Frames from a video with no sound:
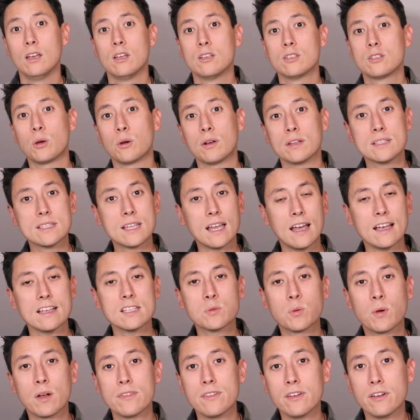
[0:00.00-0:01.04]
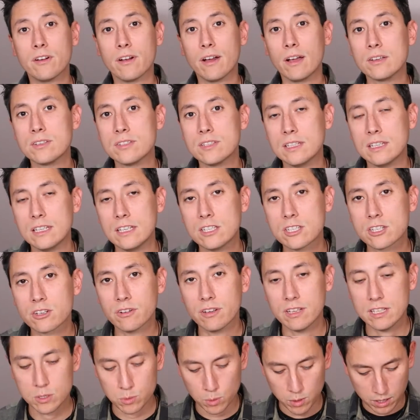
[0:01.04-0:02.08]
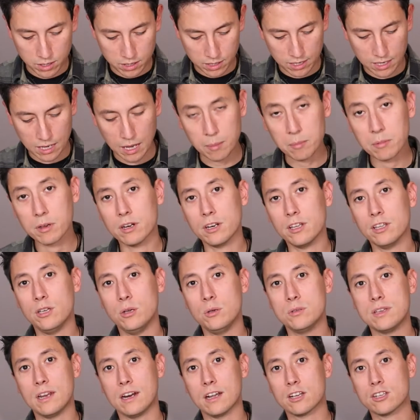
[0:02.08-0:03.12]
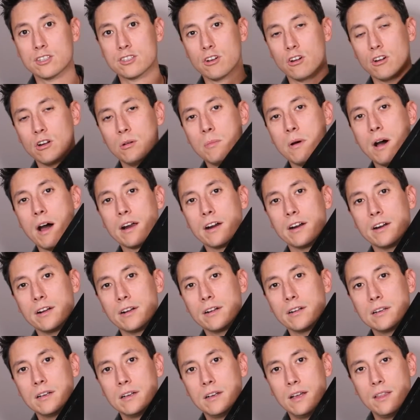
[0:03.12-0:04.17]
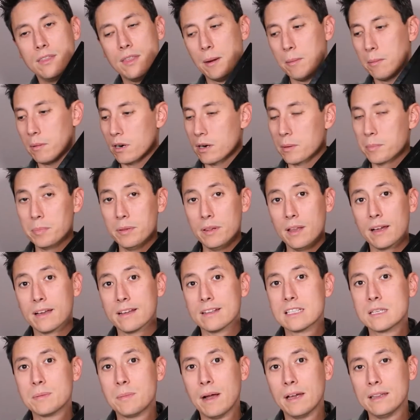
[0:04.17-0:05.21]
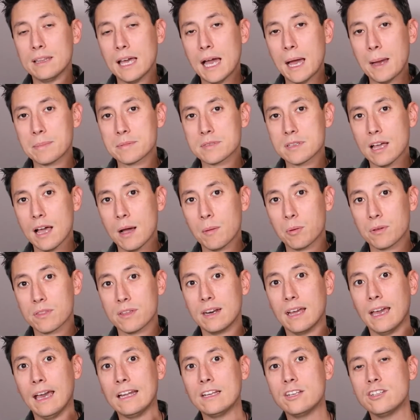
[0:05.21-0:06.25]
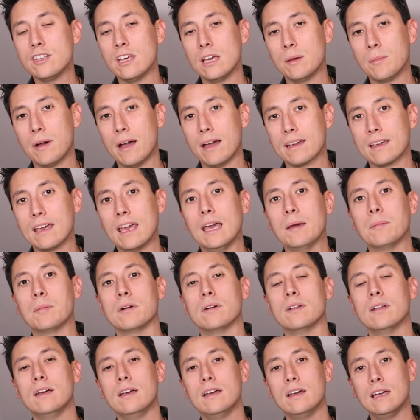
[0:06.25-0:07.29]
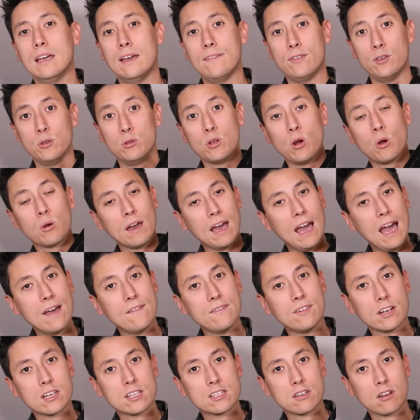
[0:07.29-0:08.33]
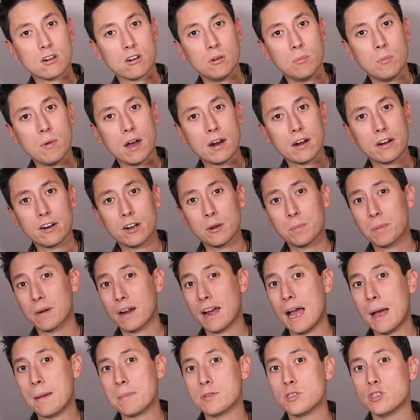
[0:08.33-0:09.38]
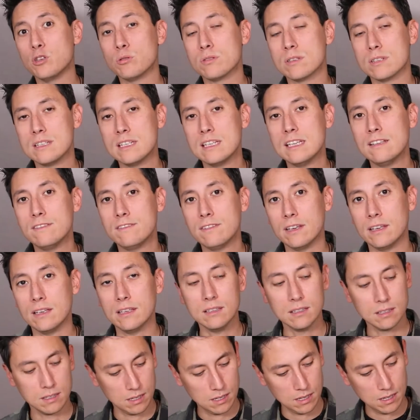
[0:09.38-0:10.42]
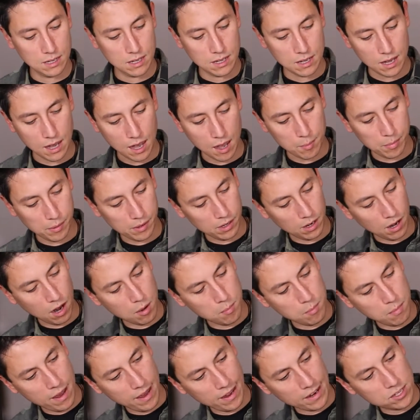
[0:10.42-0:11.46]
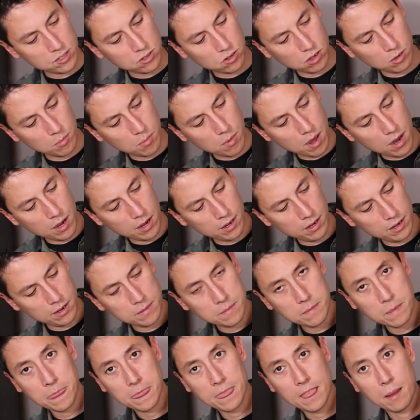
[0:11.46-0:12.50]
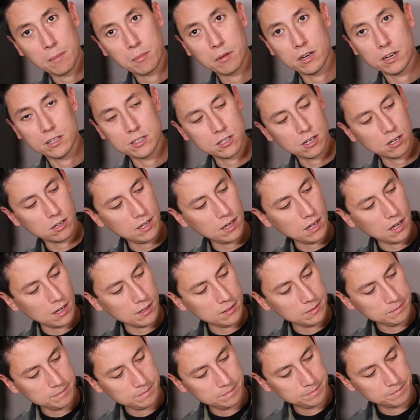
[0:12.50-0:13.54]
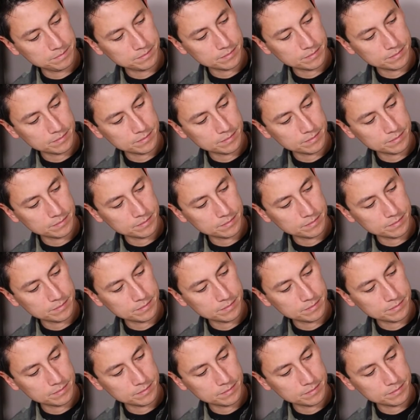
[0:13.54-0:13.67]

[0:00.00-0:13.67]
So to test whether your LCD screen's working, I'm going to use an external monitor that I'm going to plug into my laptop with an HDMI cable. If you don't have an external monitor, perhaps use a TV. Uh, but on my external monitor, I'm going to turn it on.